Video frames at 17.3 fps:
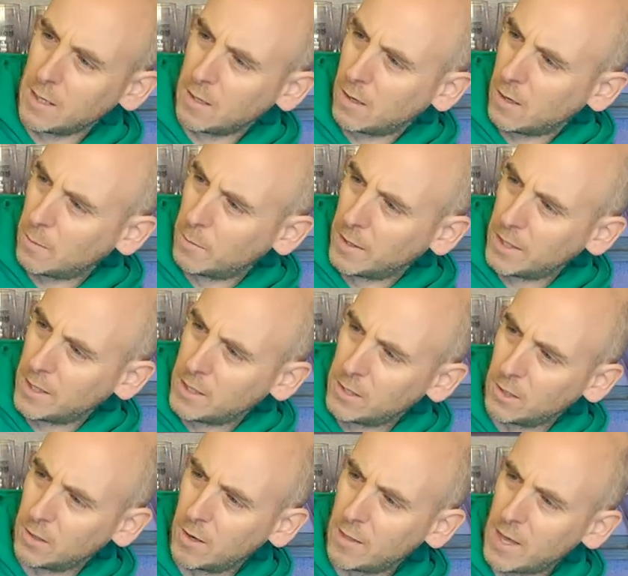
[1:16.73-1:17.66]
any
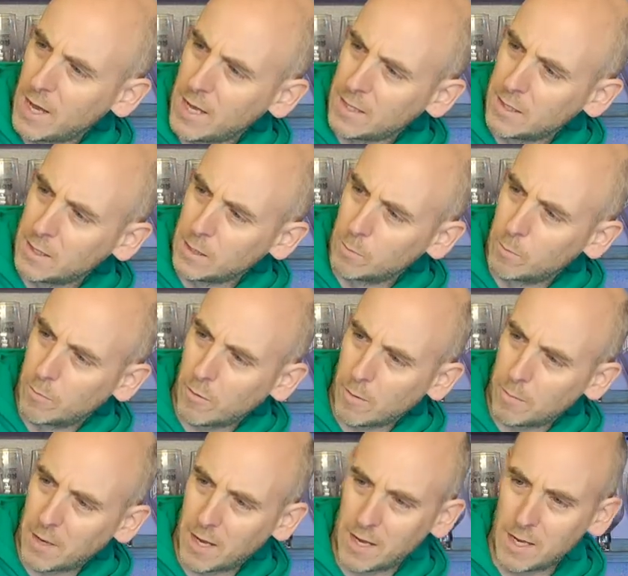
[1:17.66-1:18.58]
carbonation that is
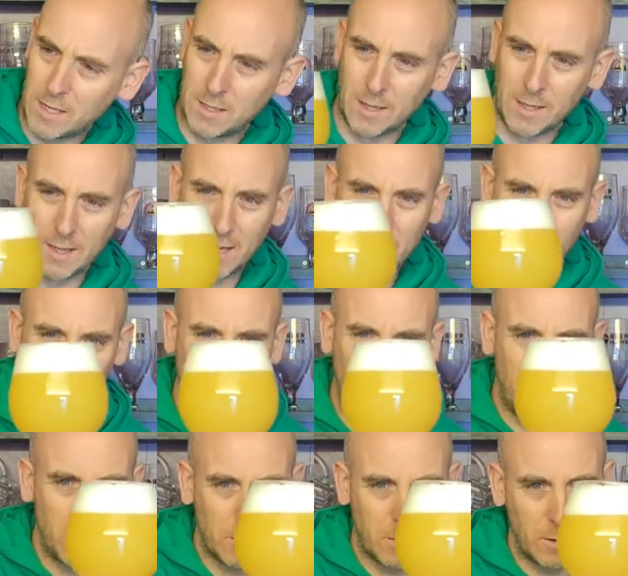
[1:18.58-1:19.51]
proper hazy that
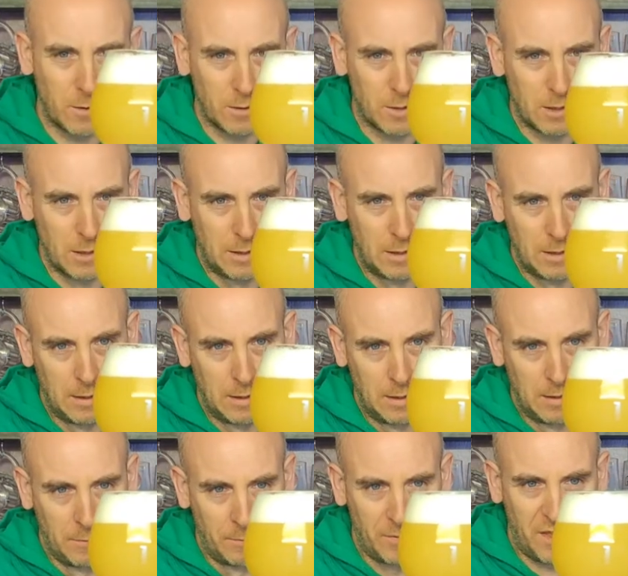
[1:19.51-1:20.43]
almost looks
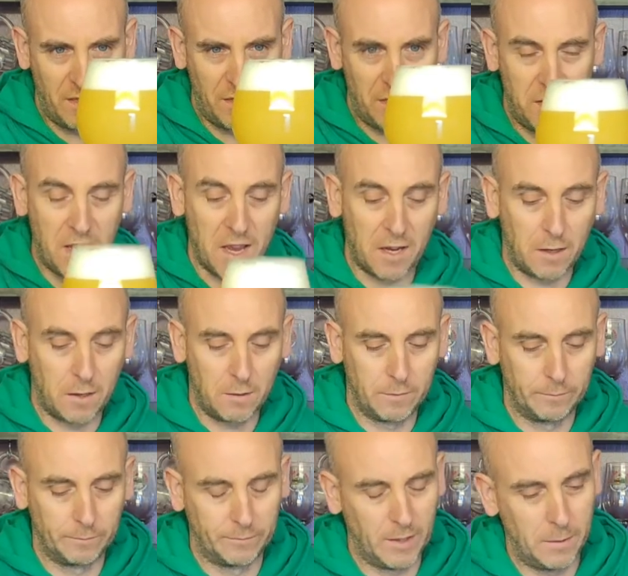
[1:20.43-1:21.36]

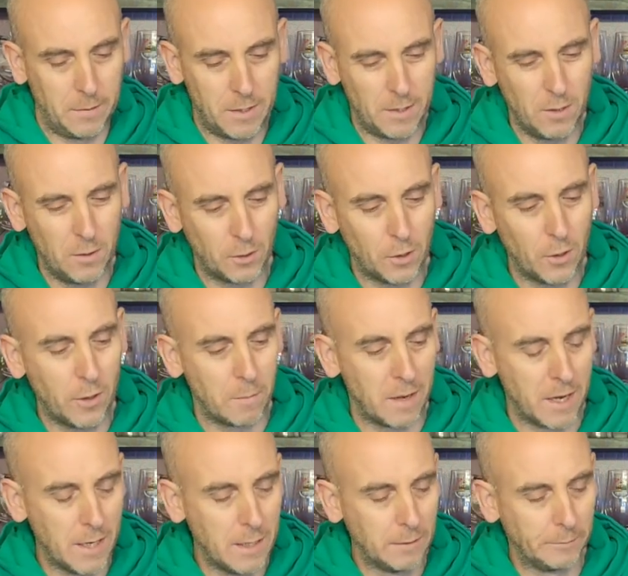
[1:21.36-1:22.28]
thick I mean, it's not
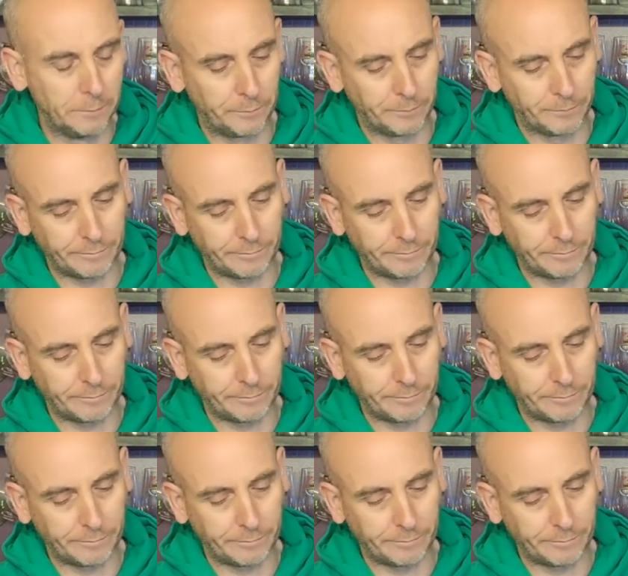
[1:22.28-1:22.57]
gonna be